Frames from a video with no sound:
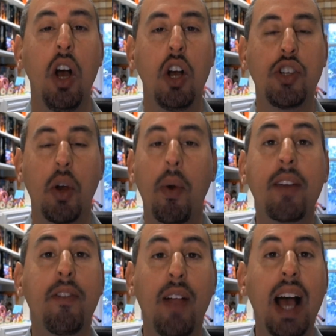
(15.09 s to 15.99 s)

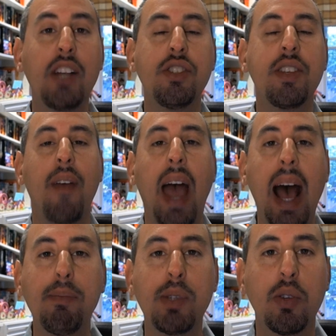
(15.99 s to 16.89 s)
showing flashes of
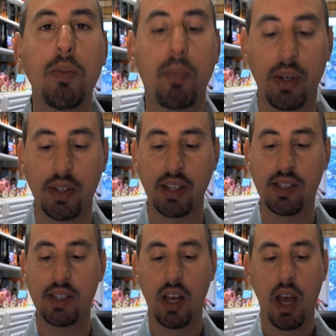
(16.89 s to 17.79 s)
absolute
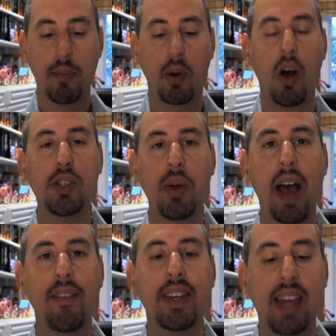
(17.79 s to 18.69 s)
brilliance, but also
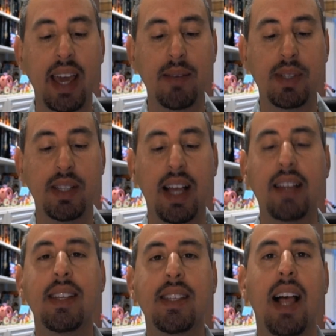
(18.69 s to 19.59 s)
having games
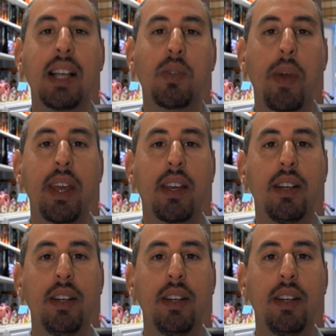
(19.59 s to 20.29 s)
like this last week.